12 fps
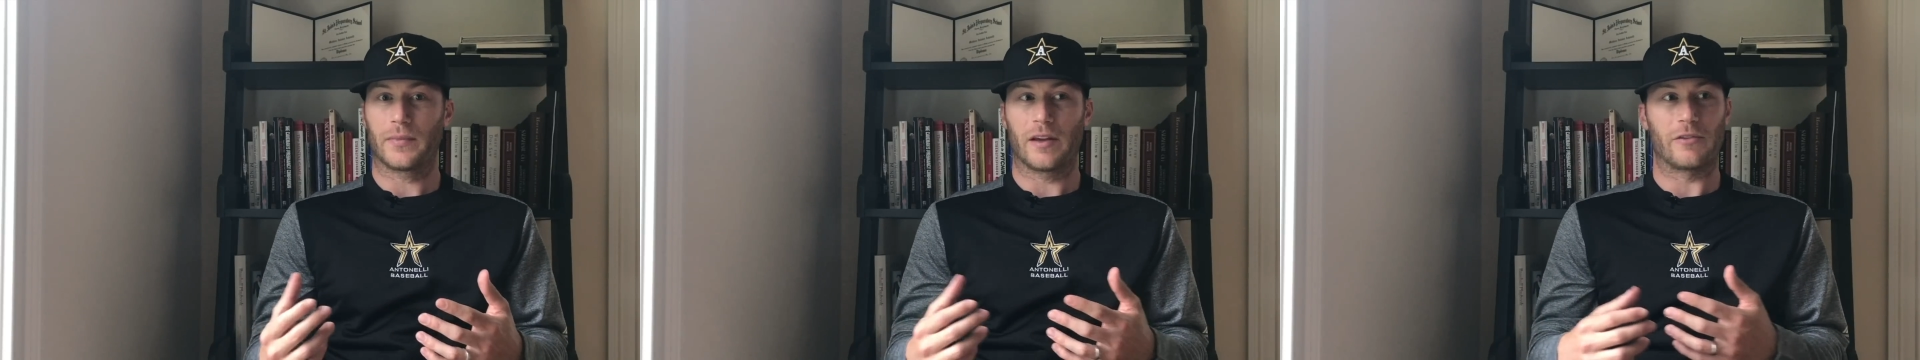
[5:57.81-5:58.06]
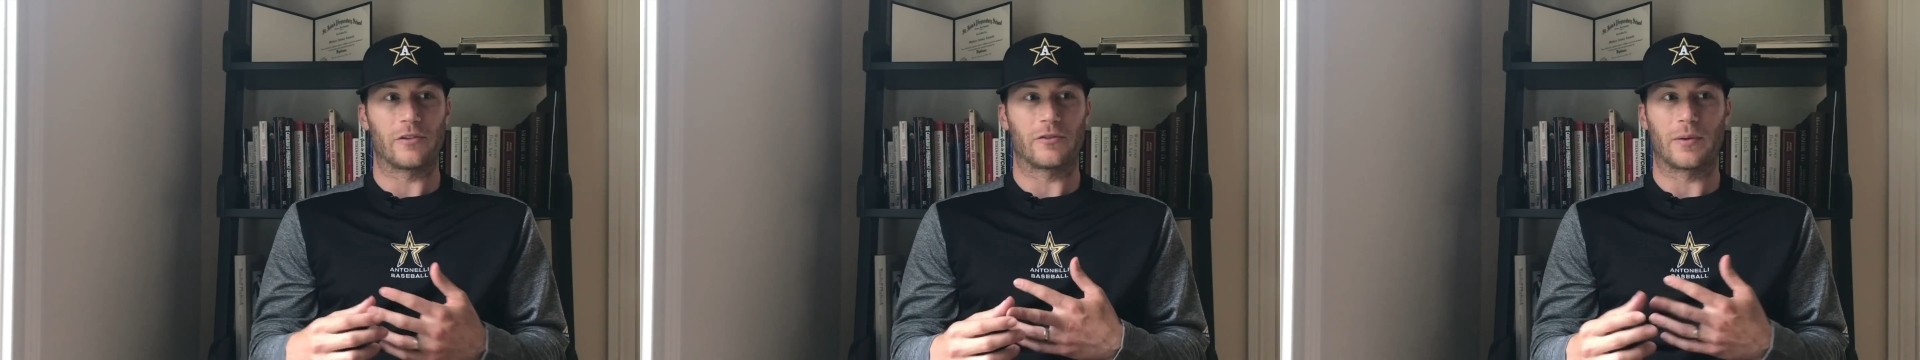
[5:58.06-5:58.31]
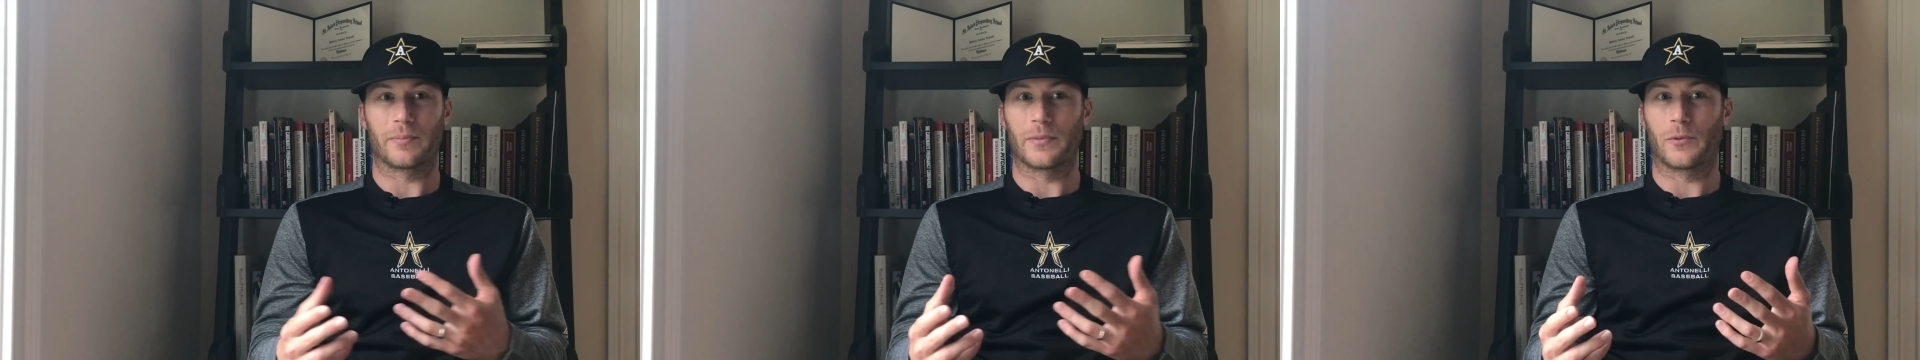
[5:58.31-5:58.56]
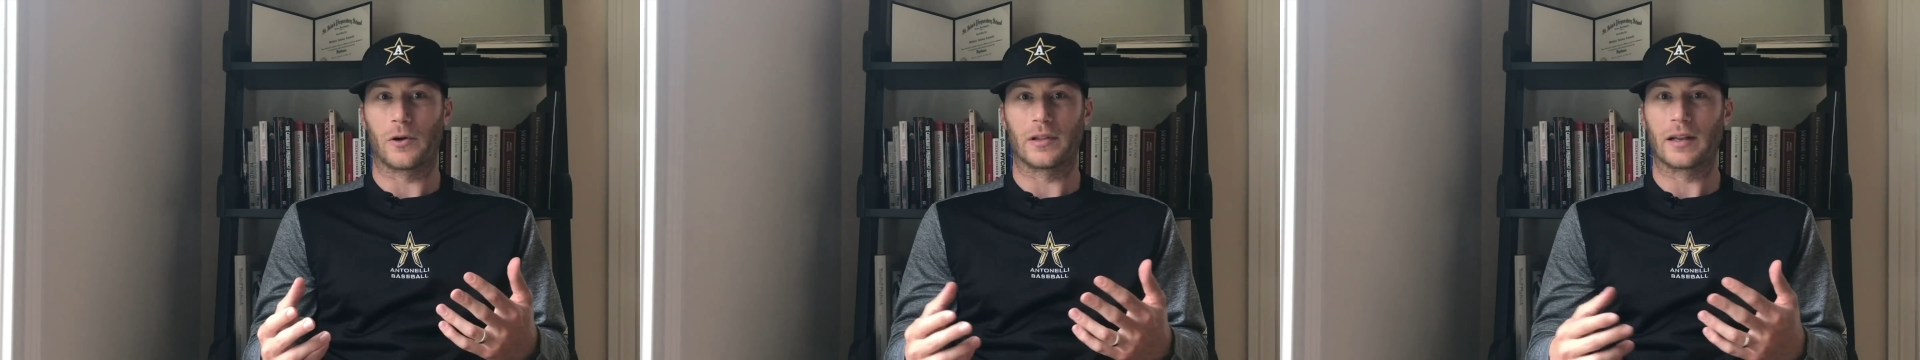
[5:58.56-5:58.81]
If you're from the
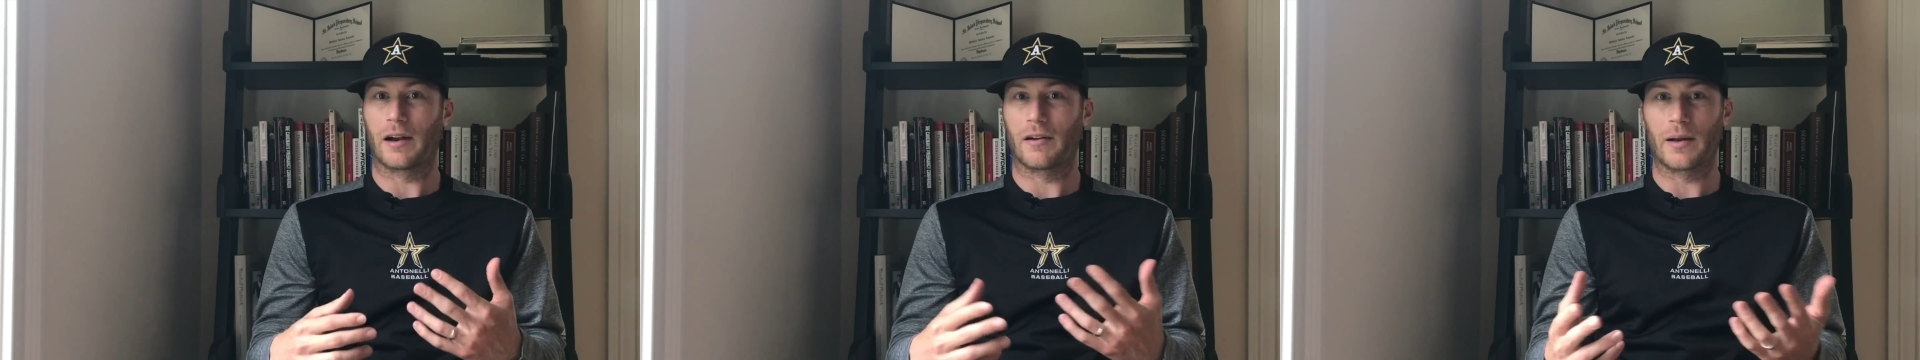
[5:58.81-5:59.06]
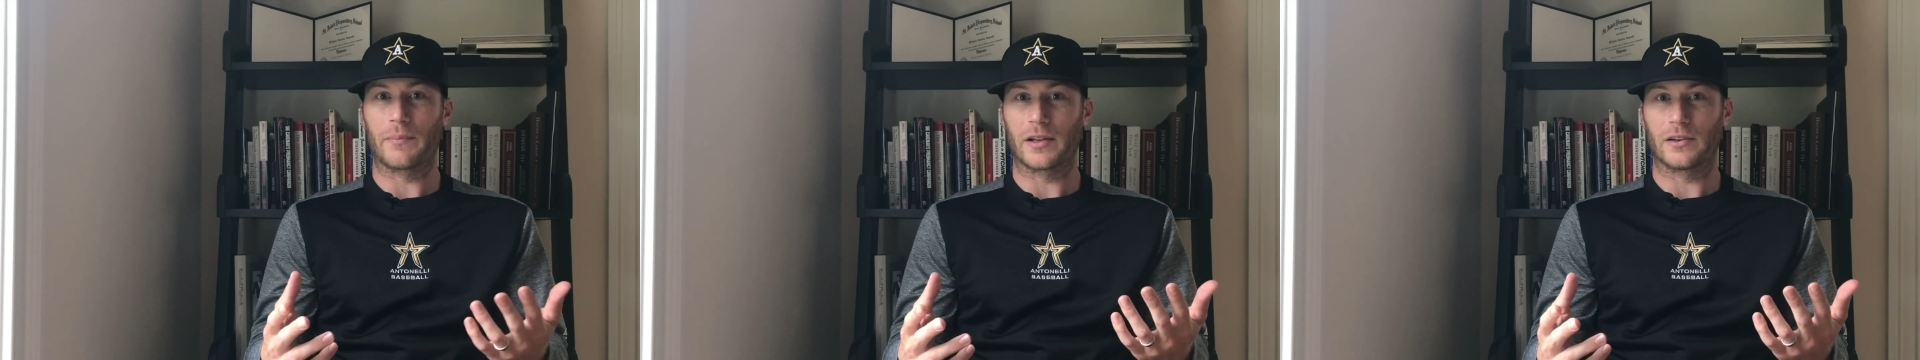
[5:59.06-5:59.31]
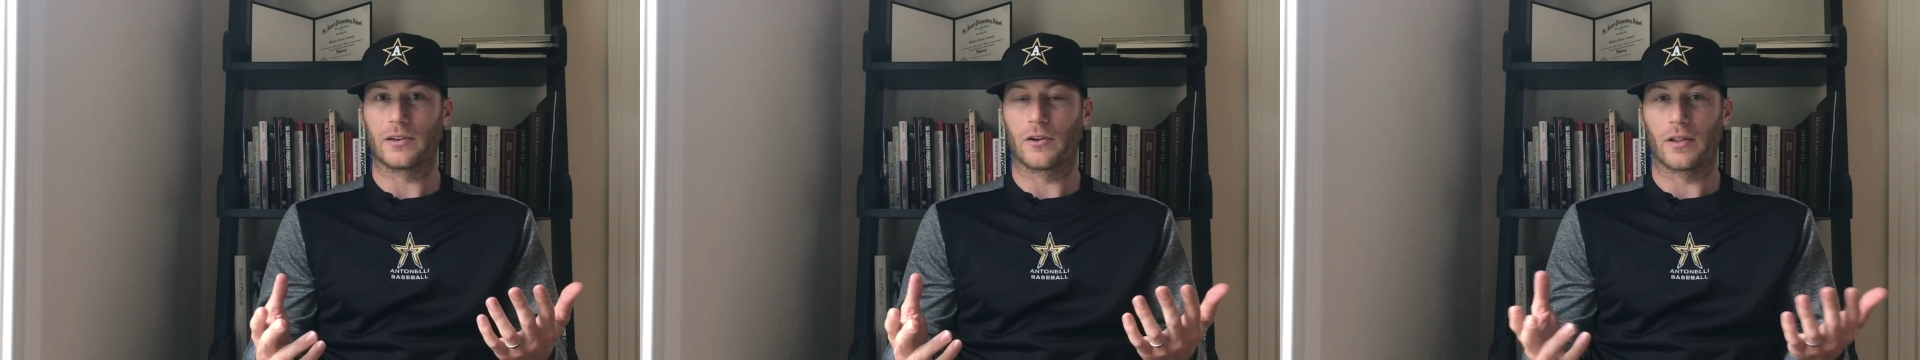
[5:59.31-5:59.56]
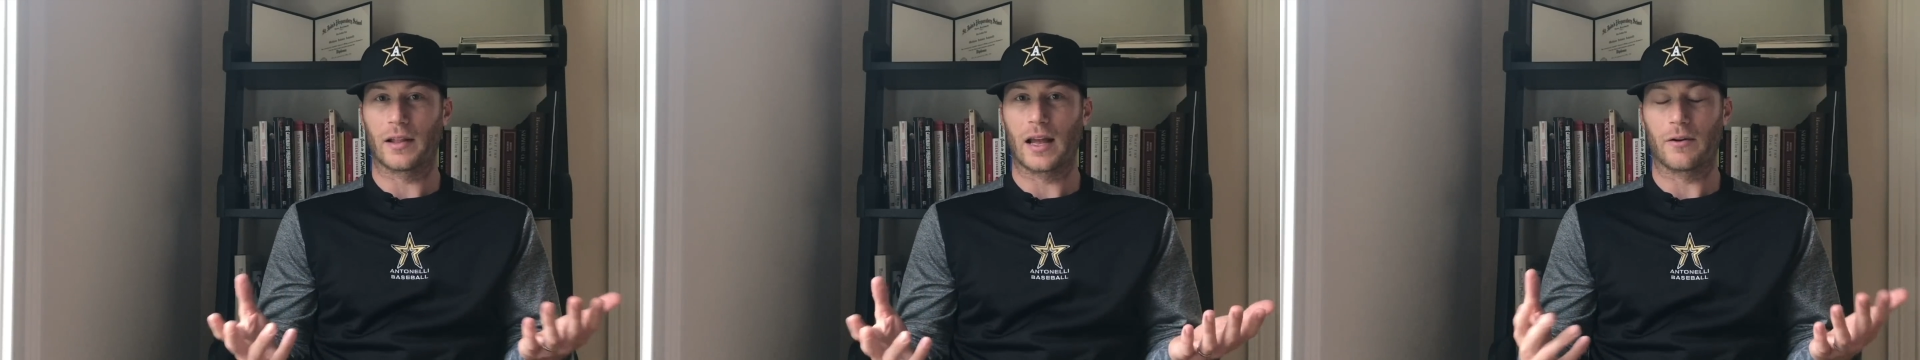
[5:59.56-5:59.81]
Portland area, I bet you
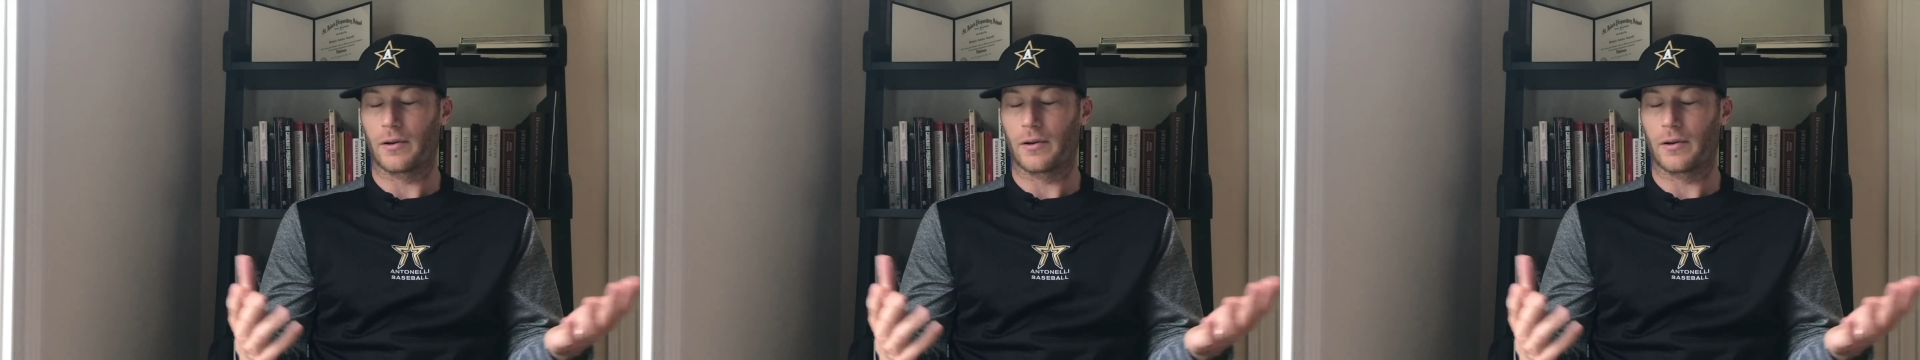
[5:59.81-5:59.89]
know the name.